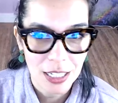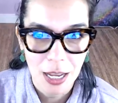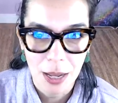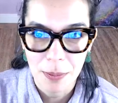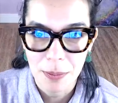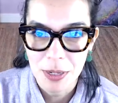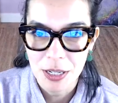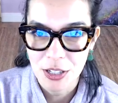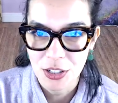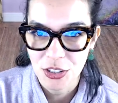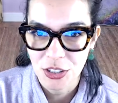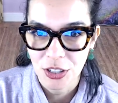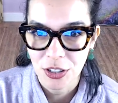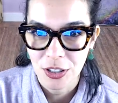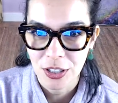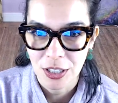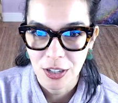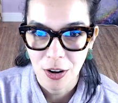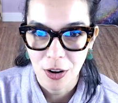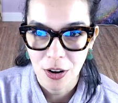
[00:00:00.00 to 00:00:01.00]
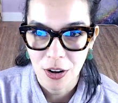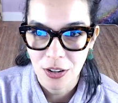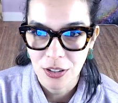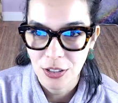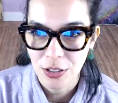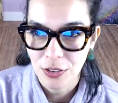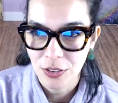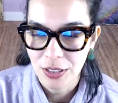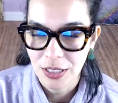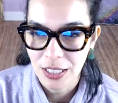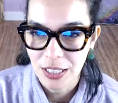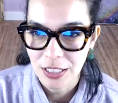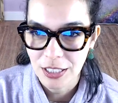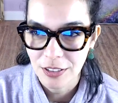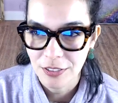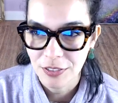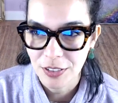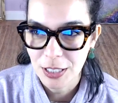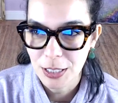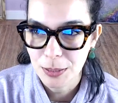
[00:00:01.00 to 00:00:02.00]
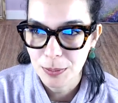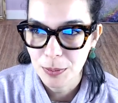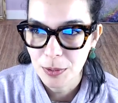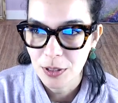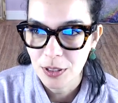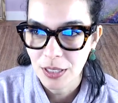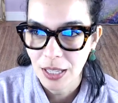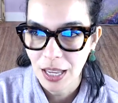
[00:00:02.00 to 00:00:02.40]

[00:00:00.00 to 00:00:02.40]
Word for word: I'm going to share it on Ukelandia Facebook